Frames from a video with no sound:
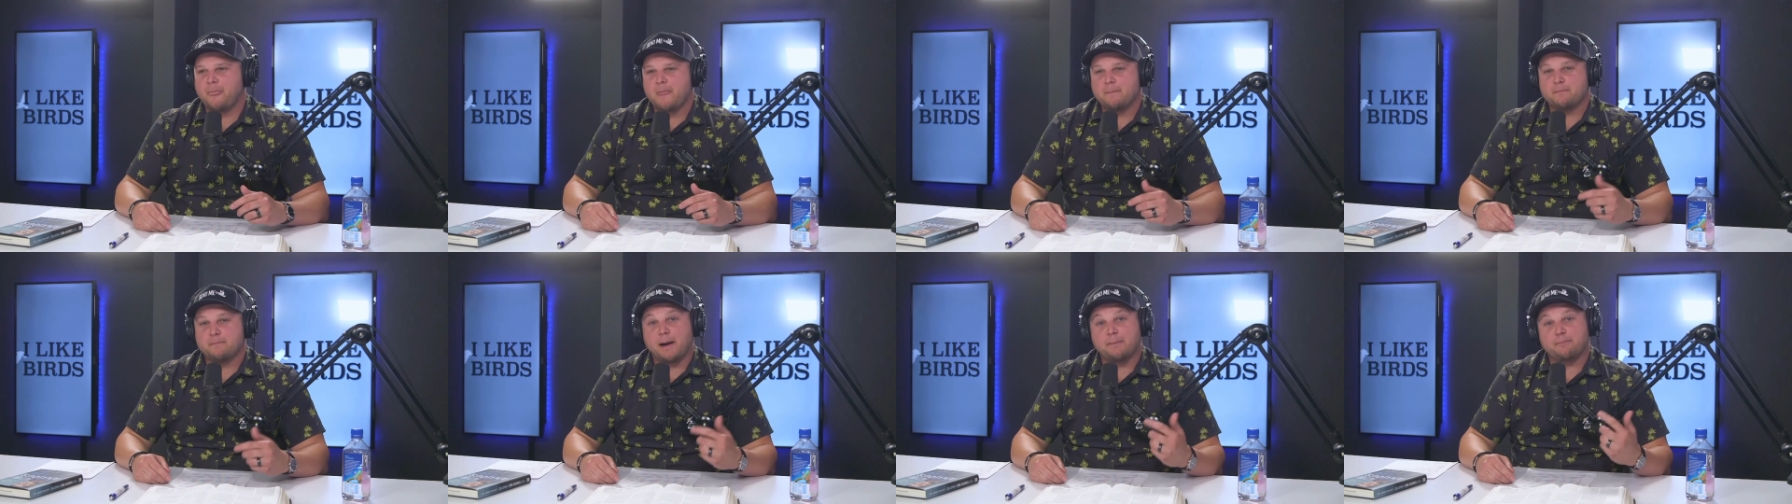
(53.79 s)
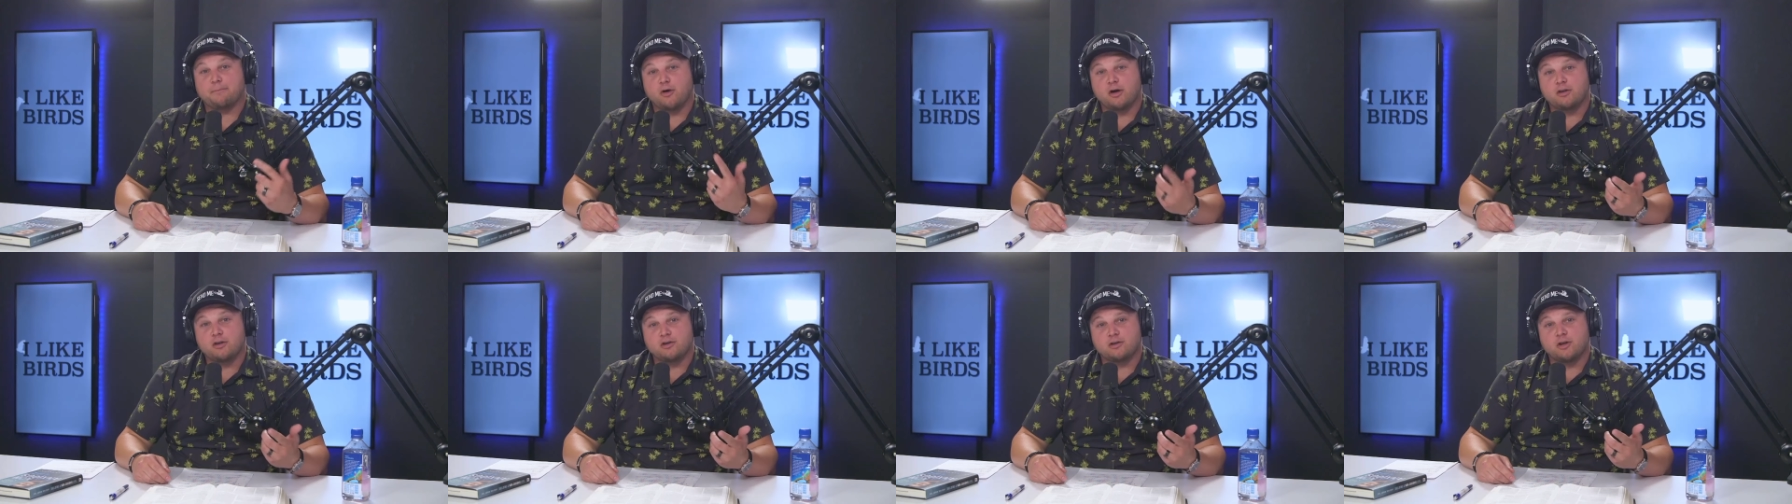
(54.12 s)
my
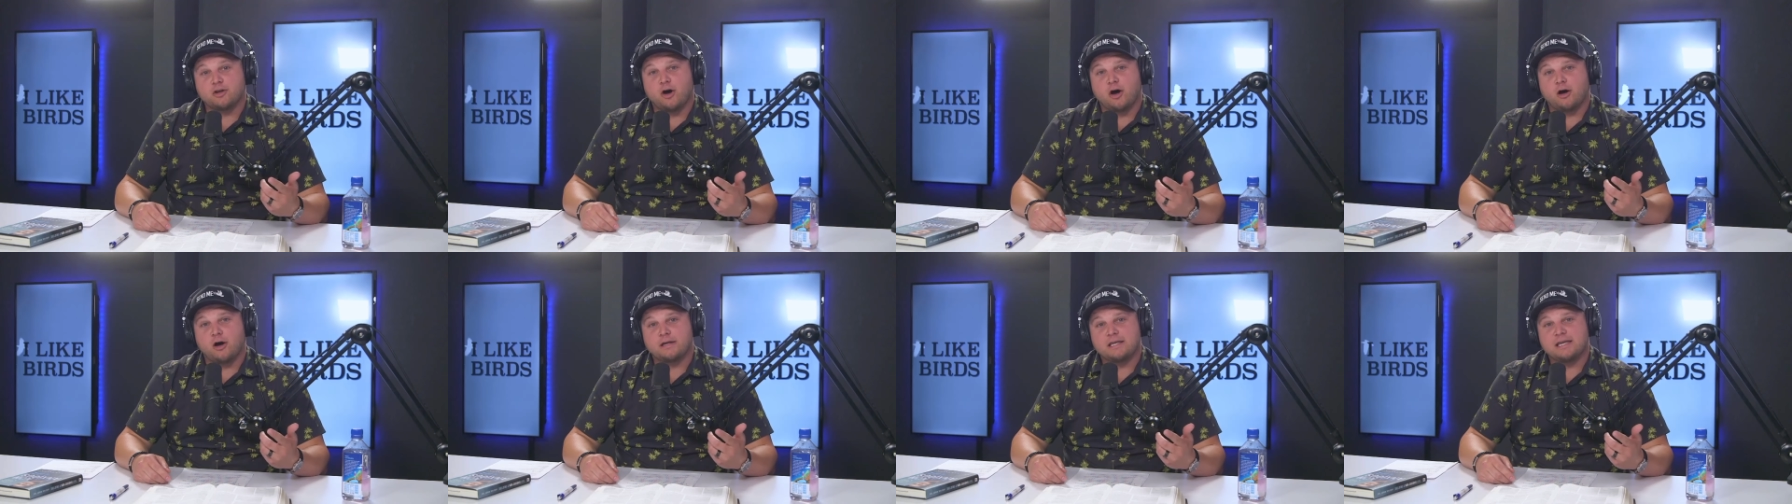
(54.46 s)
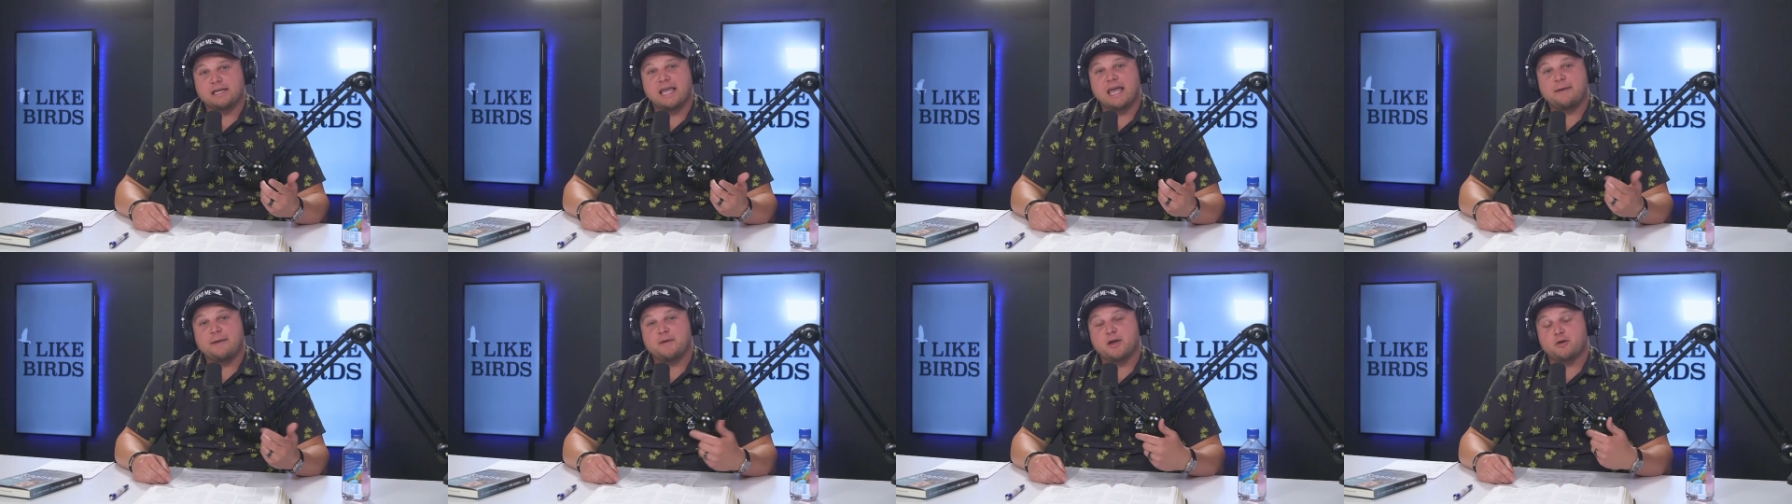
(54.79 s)
brother-in-law, he
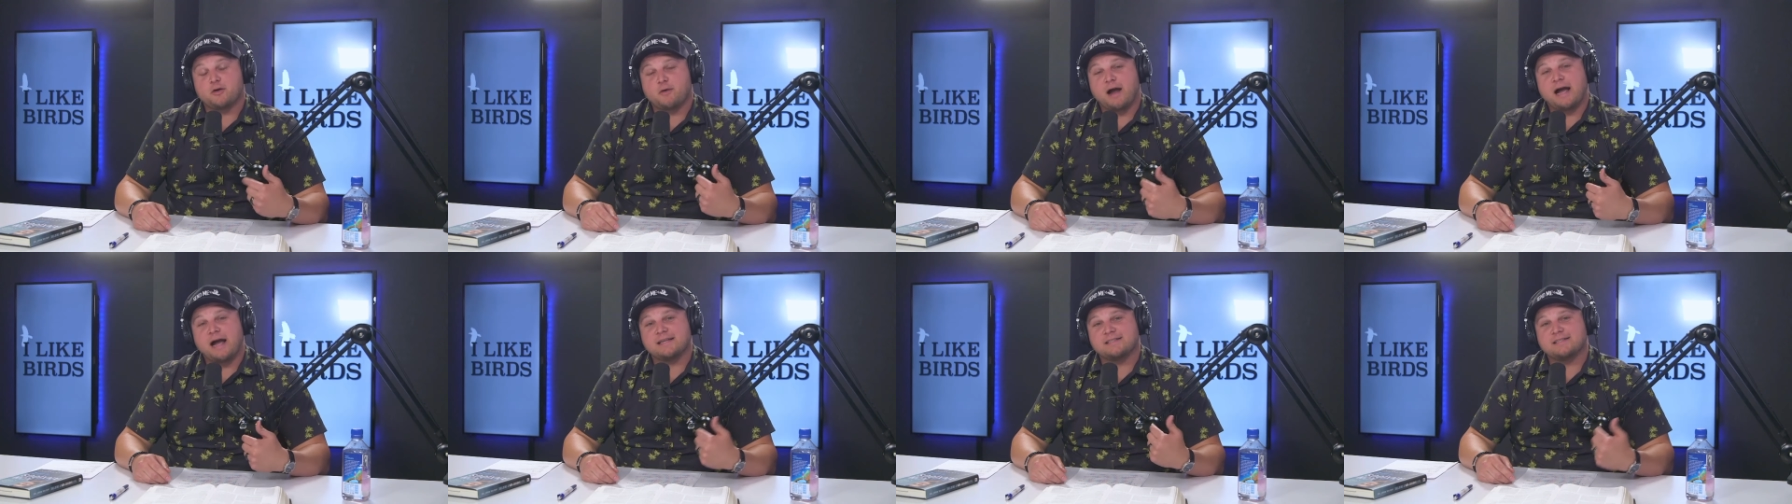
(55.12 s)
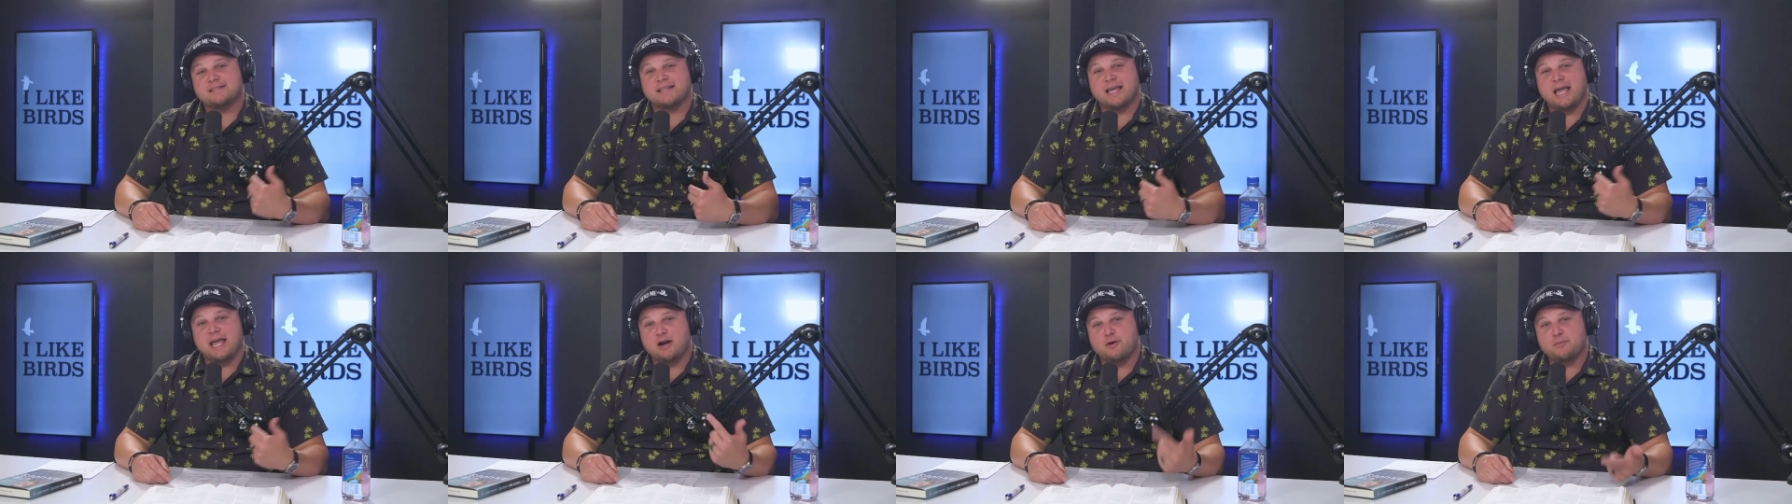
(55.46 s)
gave me a ride to
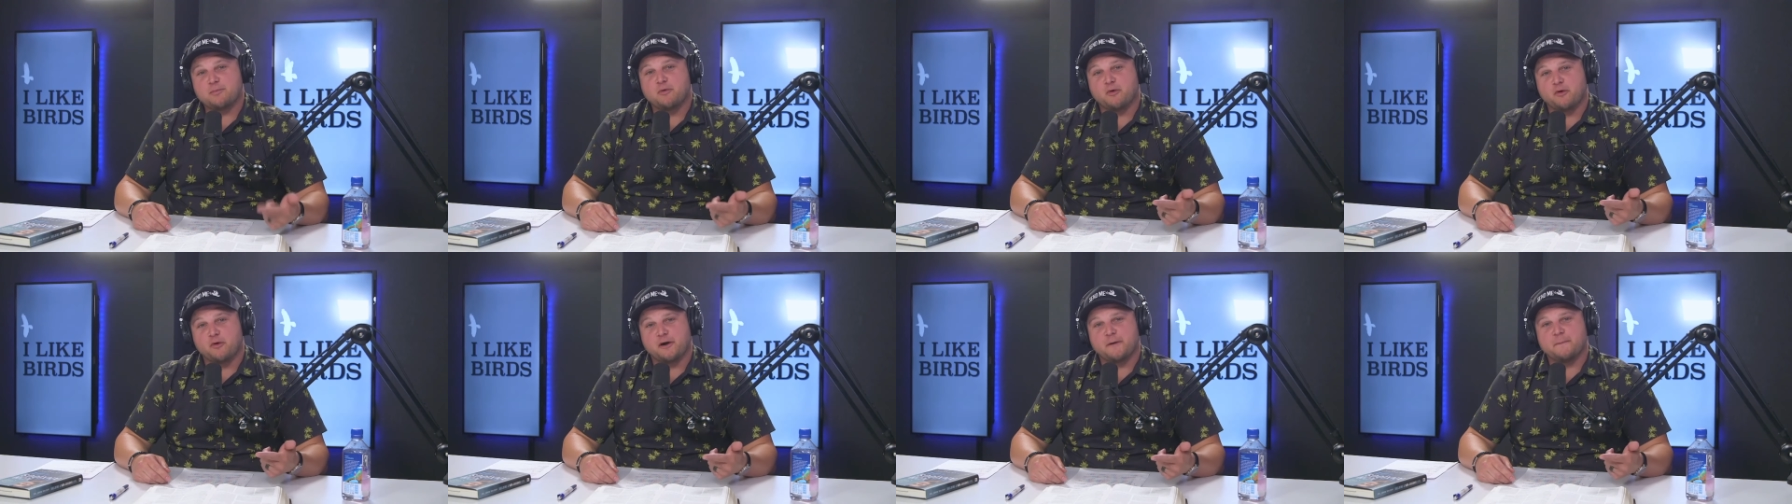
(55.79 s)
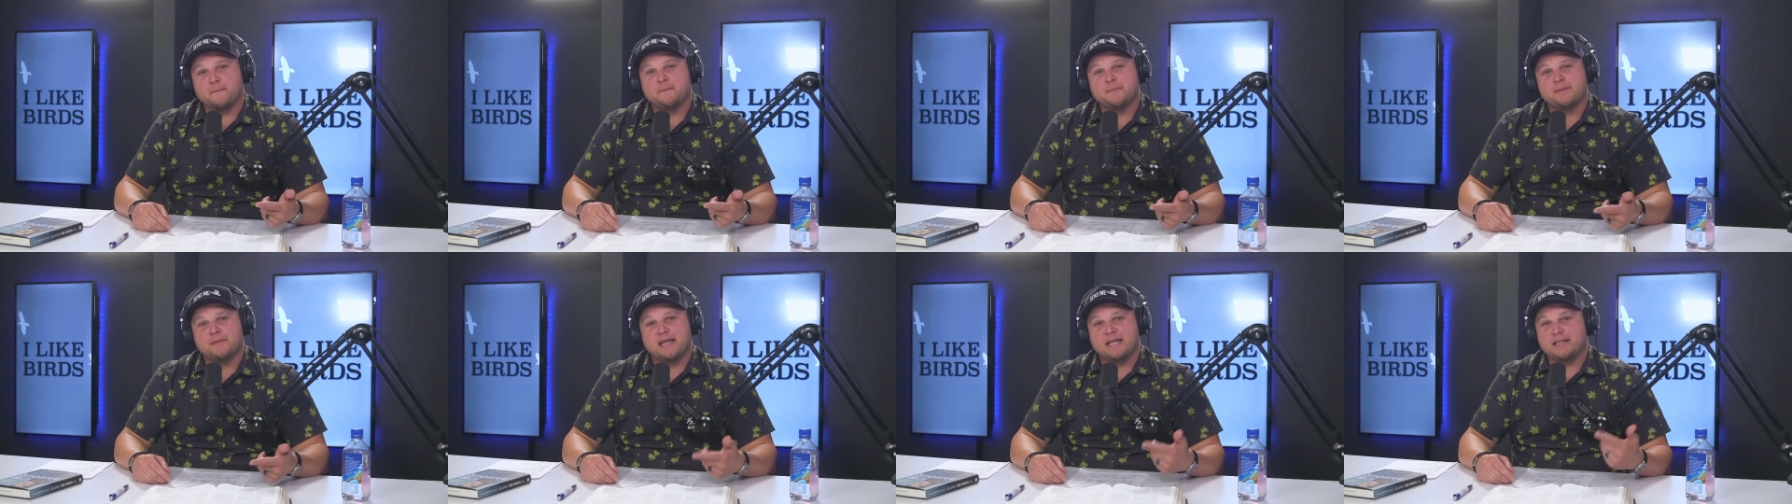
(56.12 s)
the airport
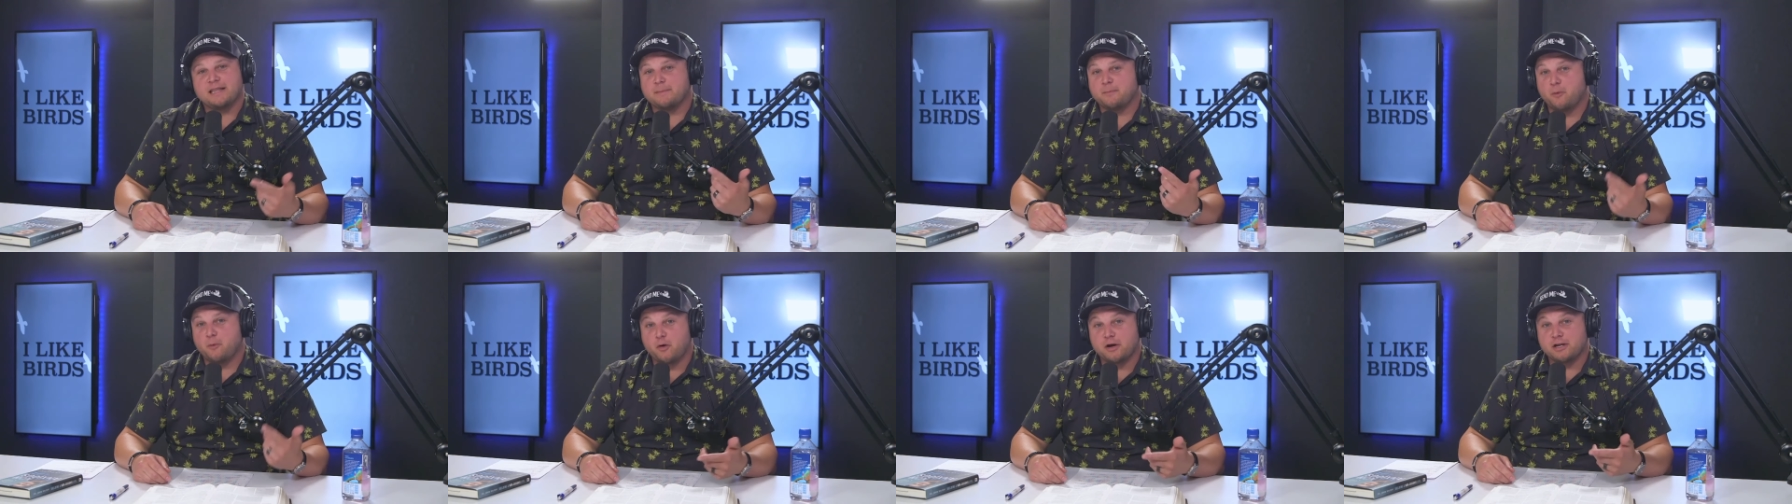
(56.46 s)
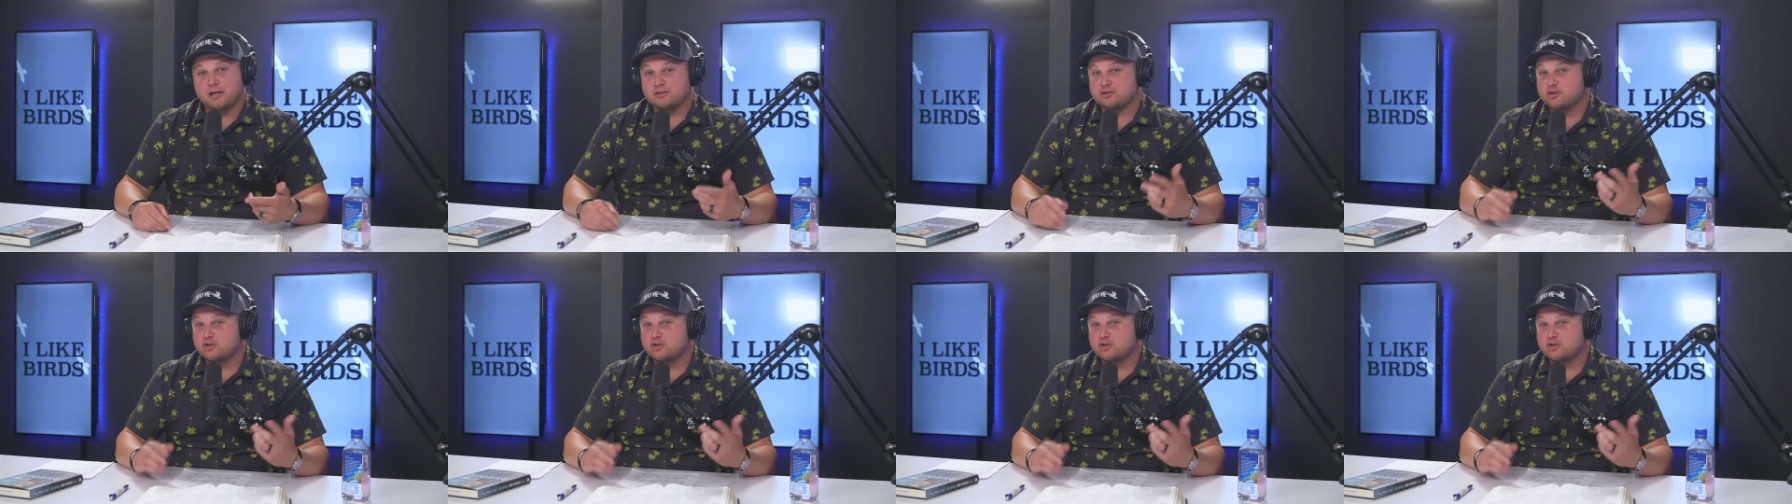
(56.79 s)
in the morning,